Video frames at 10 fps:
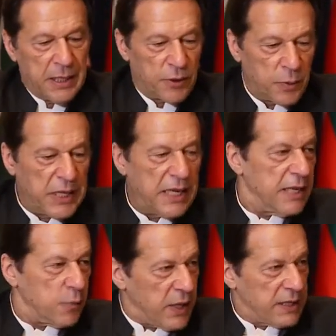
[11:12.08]
So we
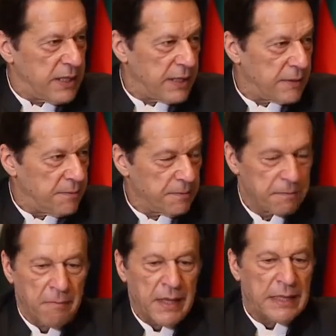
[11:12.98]
learned one thing,
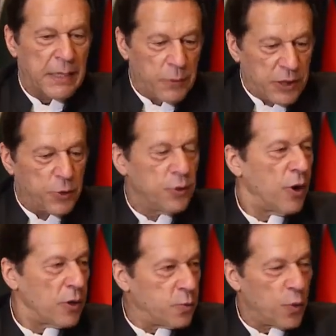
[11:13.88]
that we do
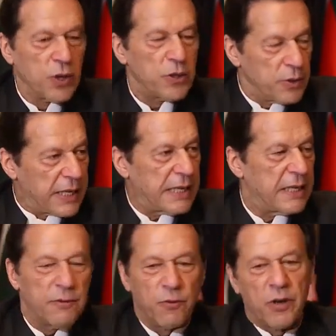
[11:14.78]
not want to
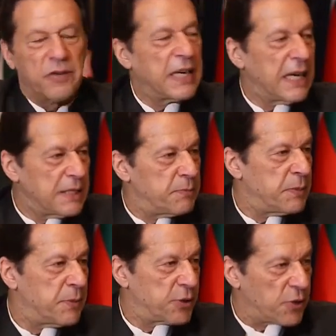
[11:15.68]
get involved in other
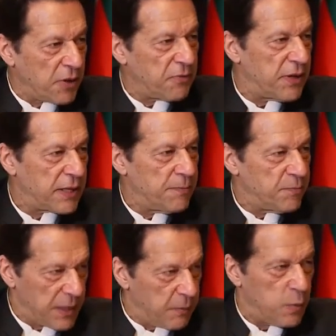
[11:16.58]
people's conflict,
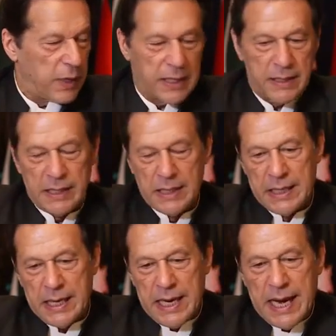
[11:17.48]
number one.
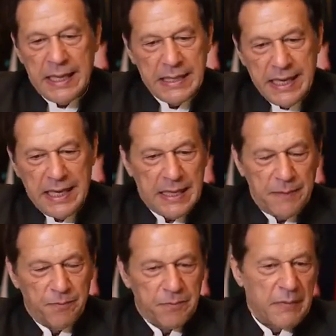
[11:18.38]
And
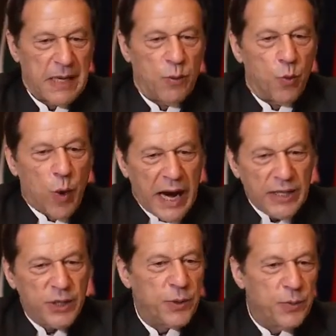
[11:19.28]
then, why
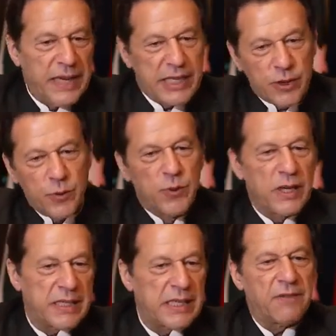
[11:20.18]
should we exclude
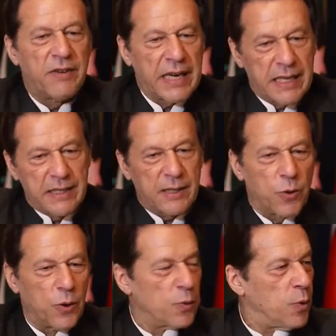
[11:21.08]
ourselves like in the
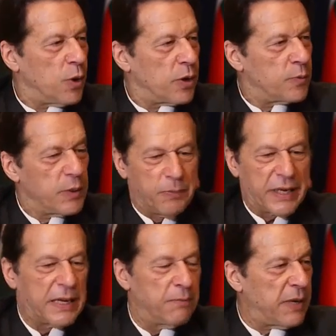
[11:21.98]
Cold War? We
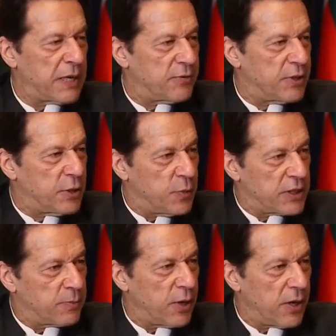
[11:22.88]
became part of the
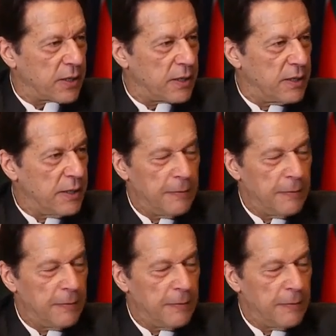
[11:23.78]
US bloc.